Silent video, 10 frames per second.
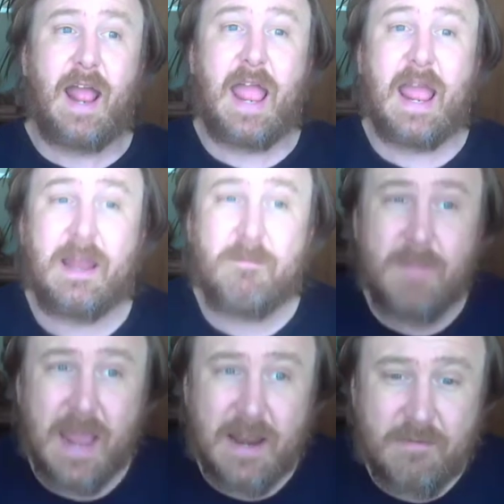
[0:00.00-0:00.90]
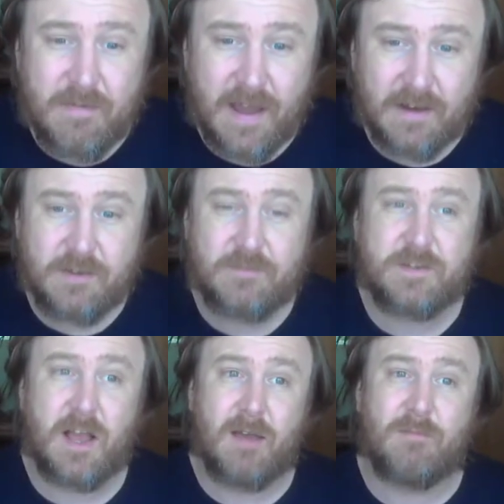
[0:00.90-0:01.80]
and a main effect of
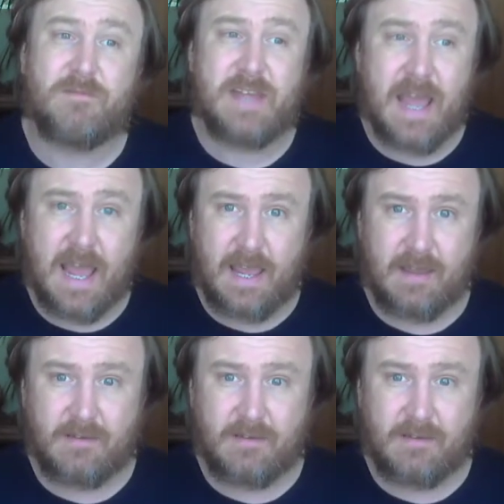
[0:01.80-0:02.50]
time of day.